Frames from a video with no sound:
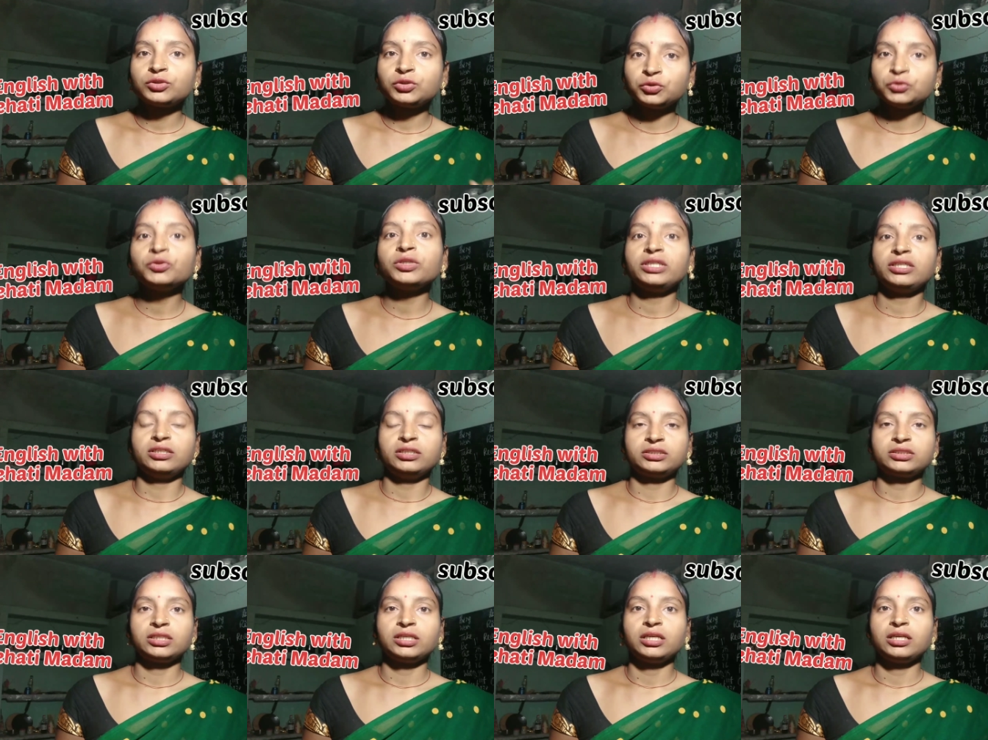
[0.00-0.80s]
2
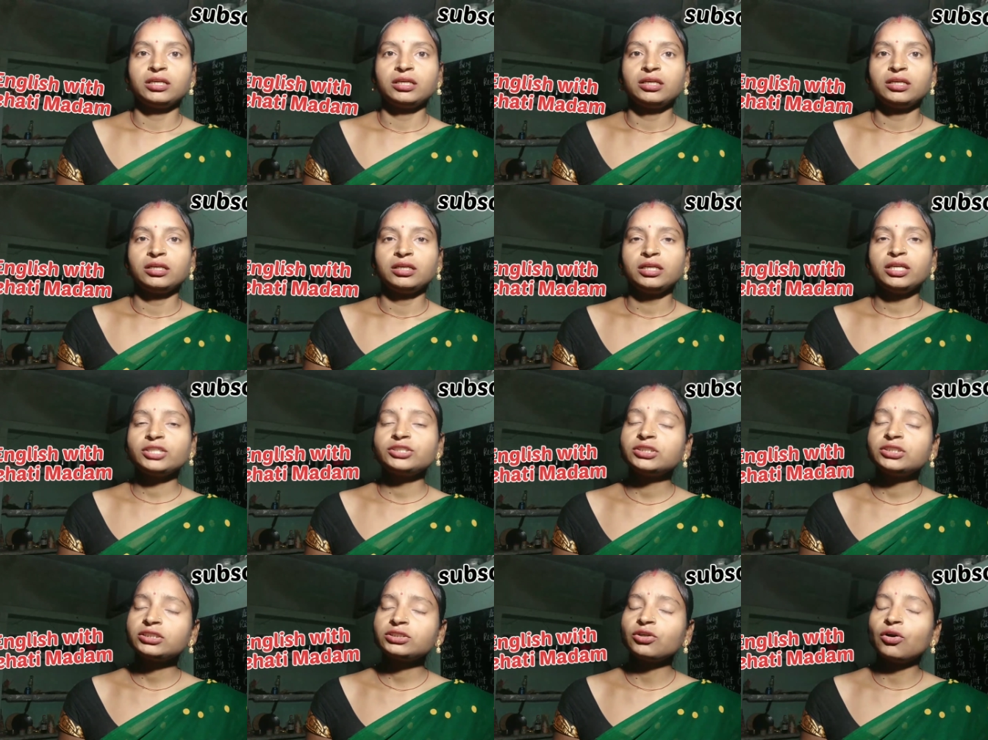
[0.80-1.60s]
years, he
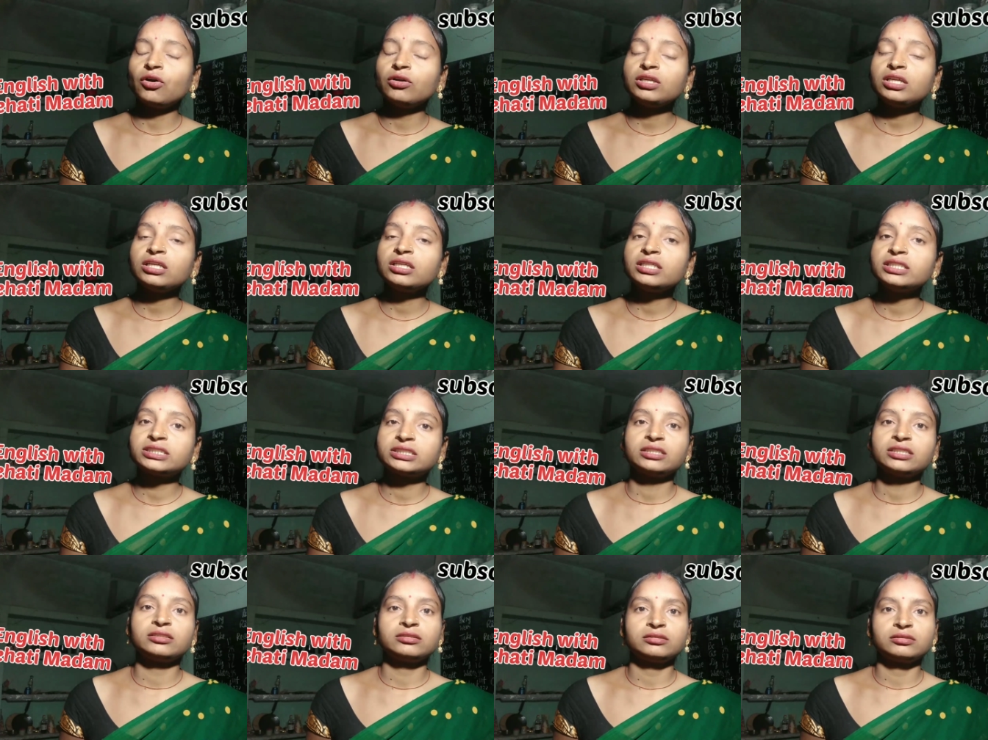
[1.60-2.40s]
just only
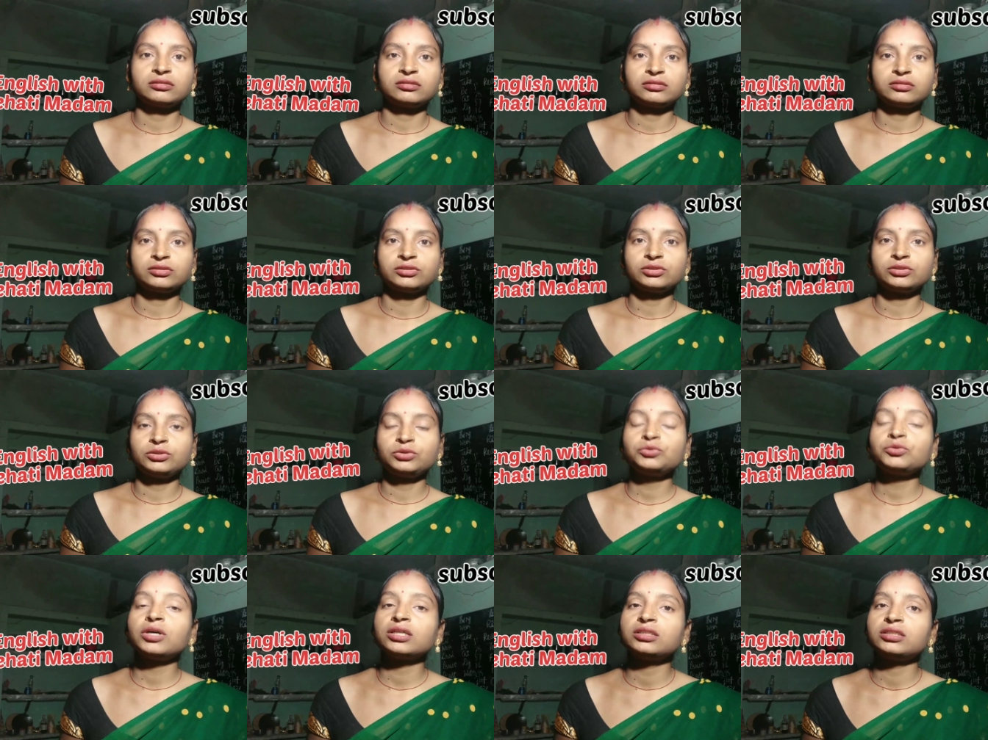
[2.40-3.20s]
listen
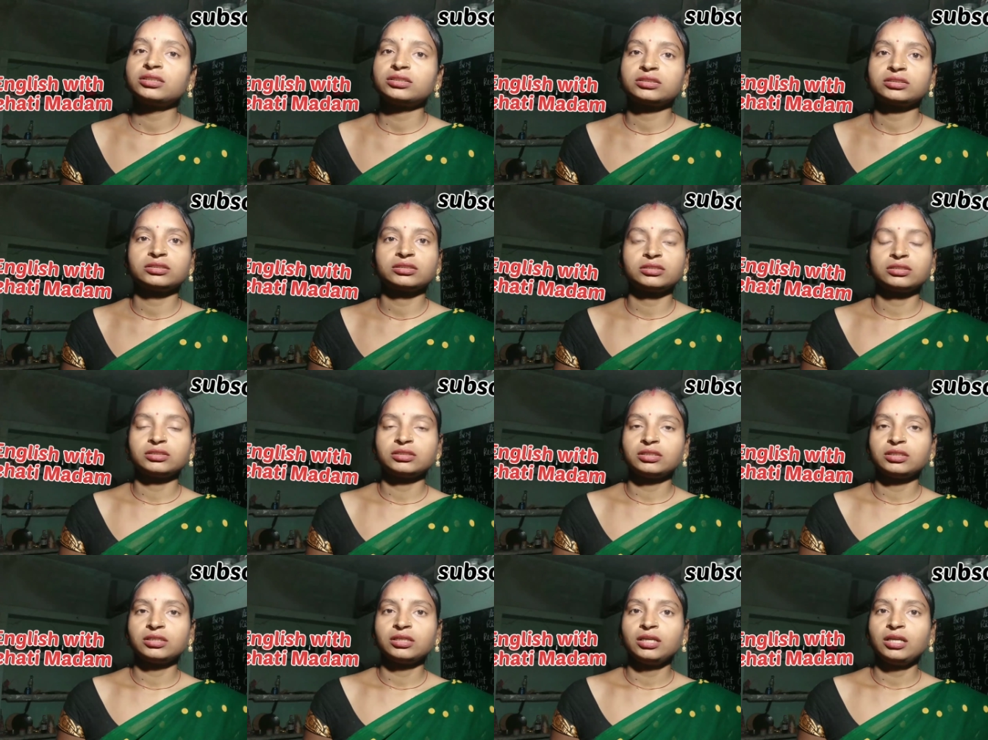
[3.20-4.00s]
to others.
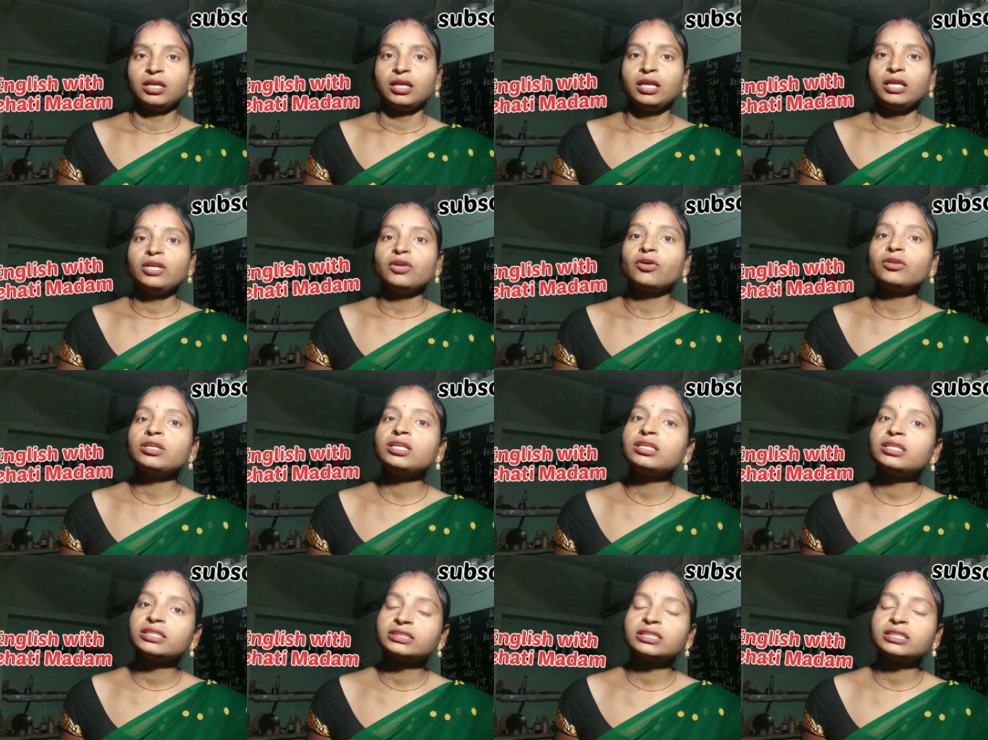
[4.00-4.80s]
He only
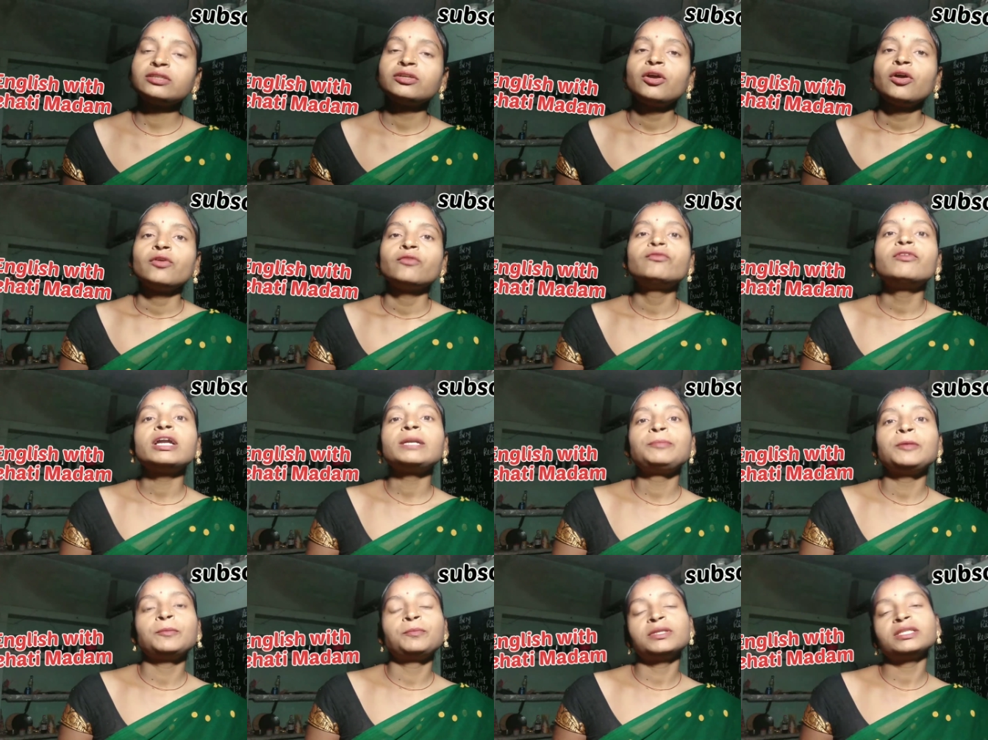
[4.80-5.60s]
listened
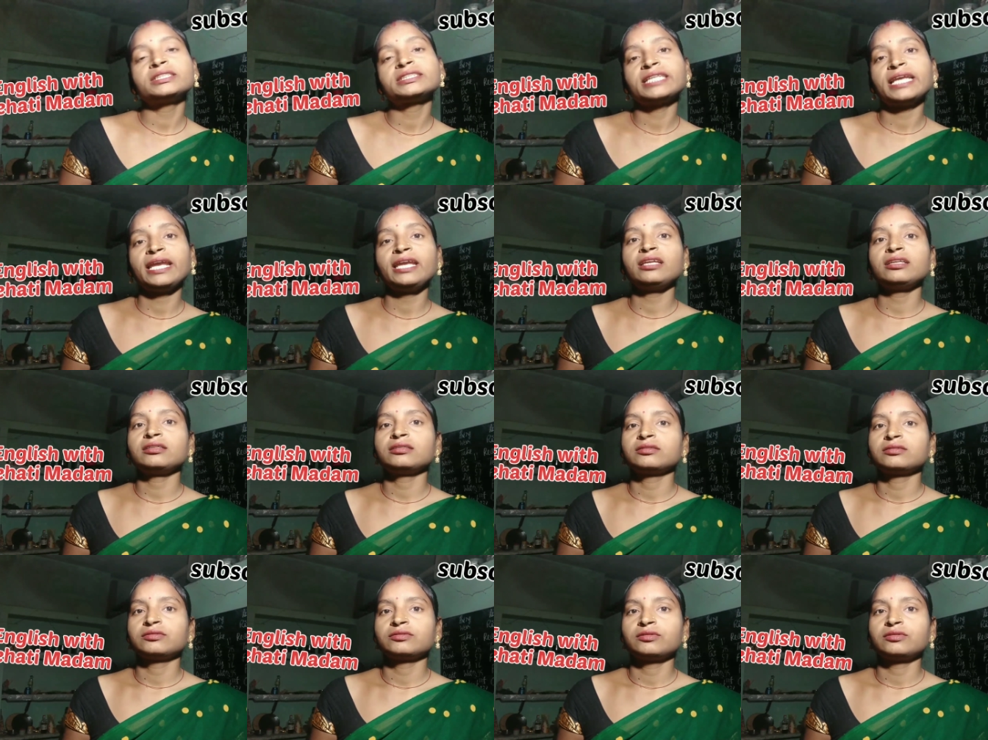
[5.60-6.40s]
what people saying,
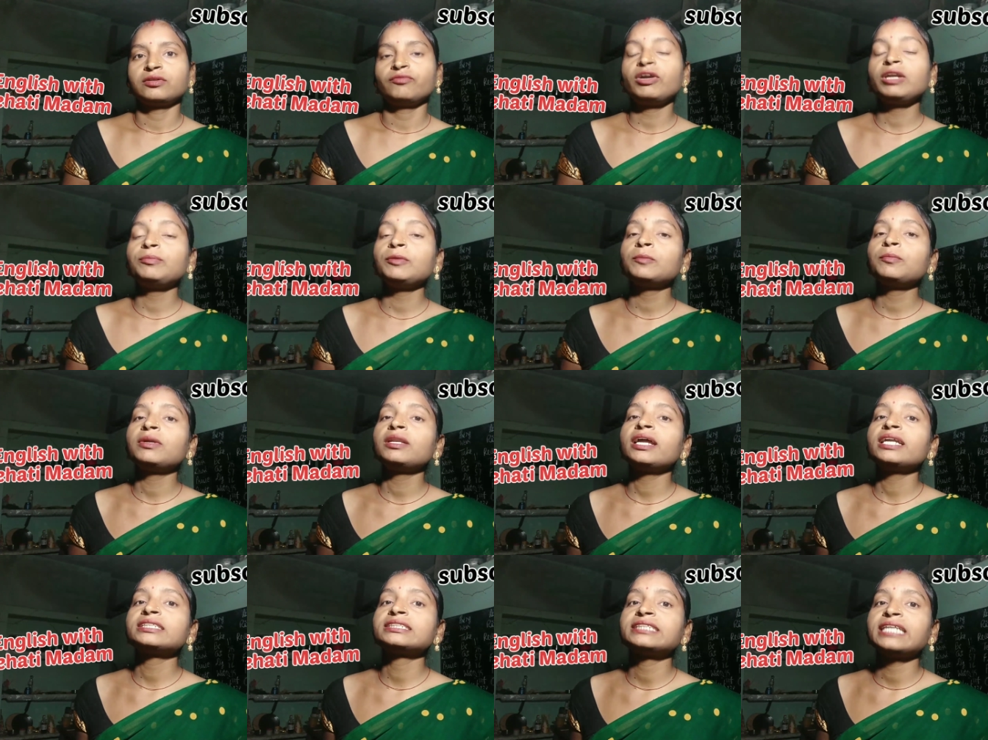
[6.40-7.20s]
what people
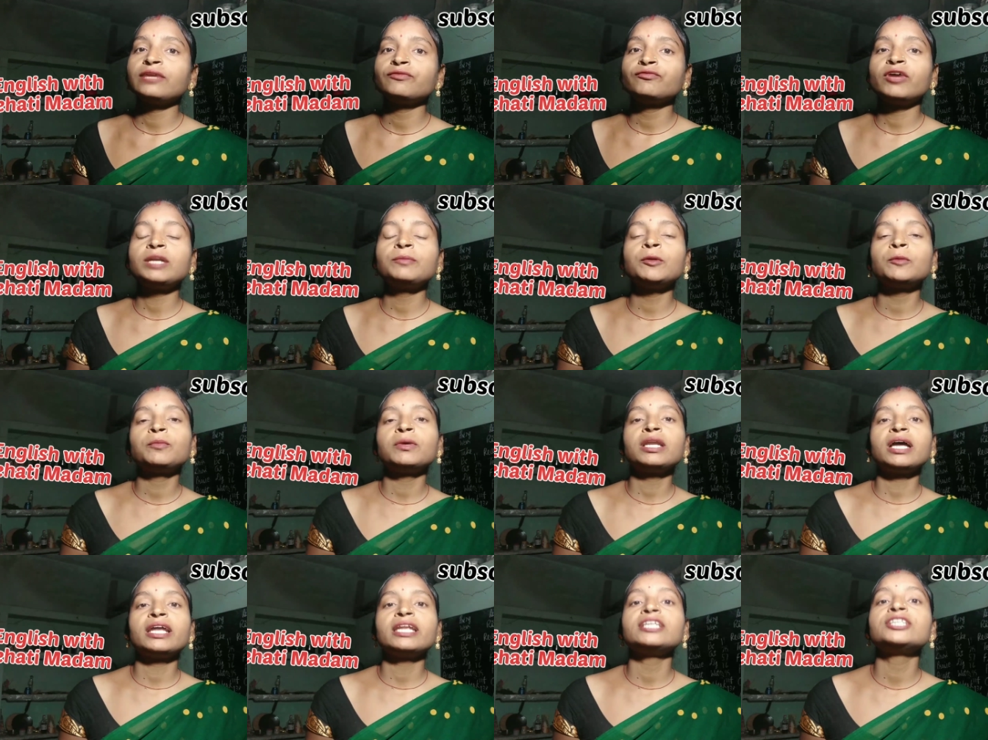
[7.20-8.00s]
are saying, what
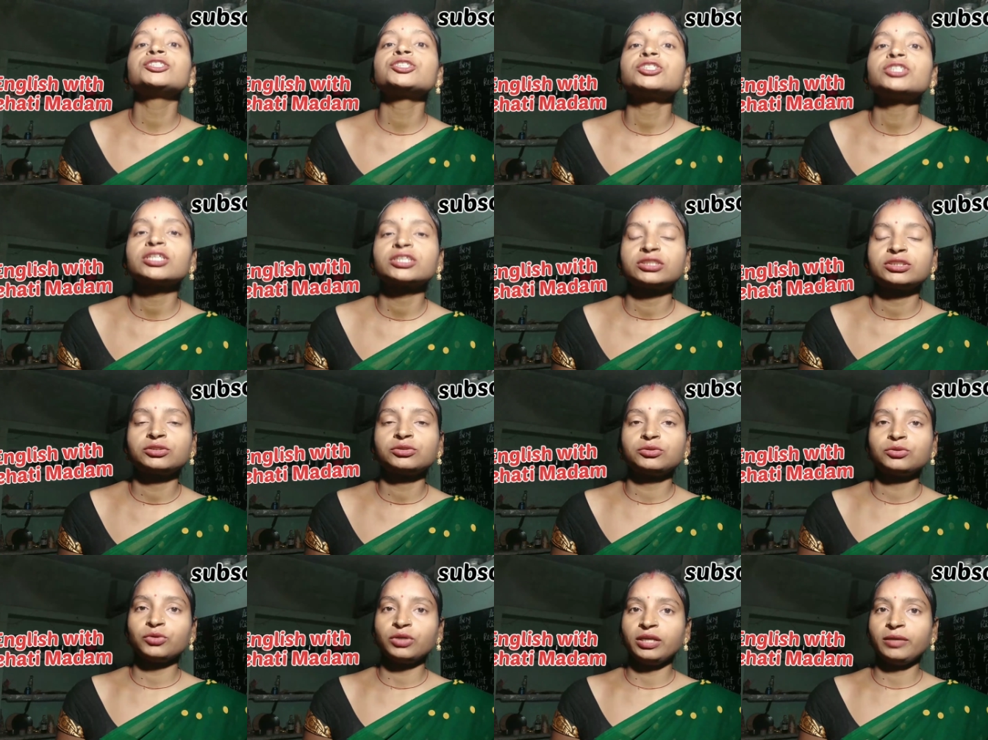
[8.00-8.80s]
people are instruct
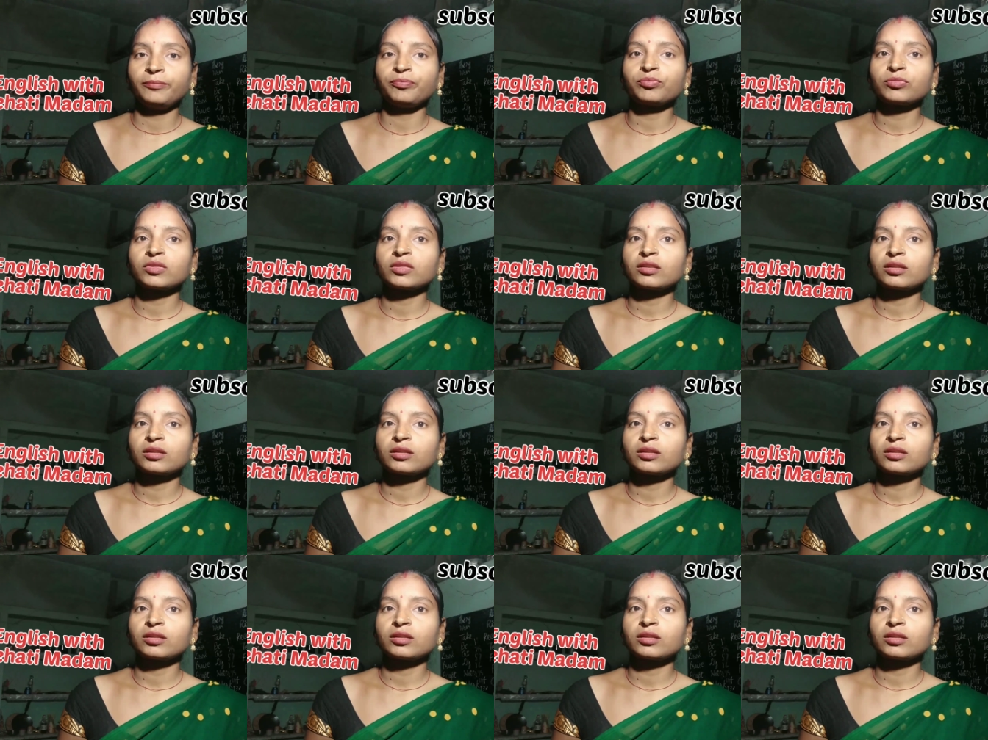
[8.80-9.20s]
to him.